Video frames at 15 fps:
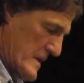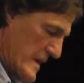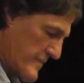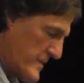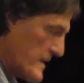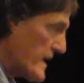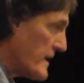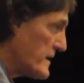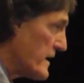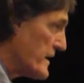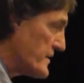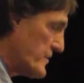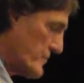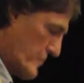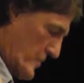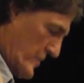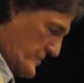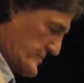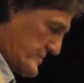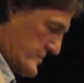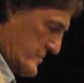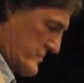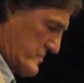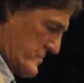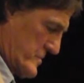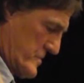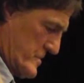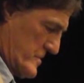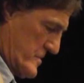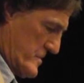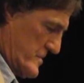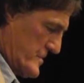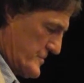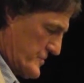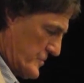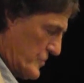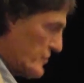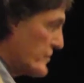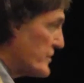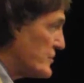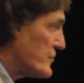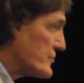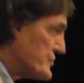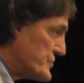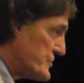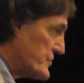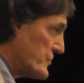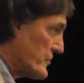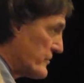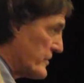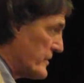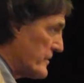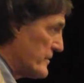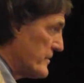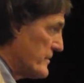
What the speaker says: And then I'd like you also to look at your children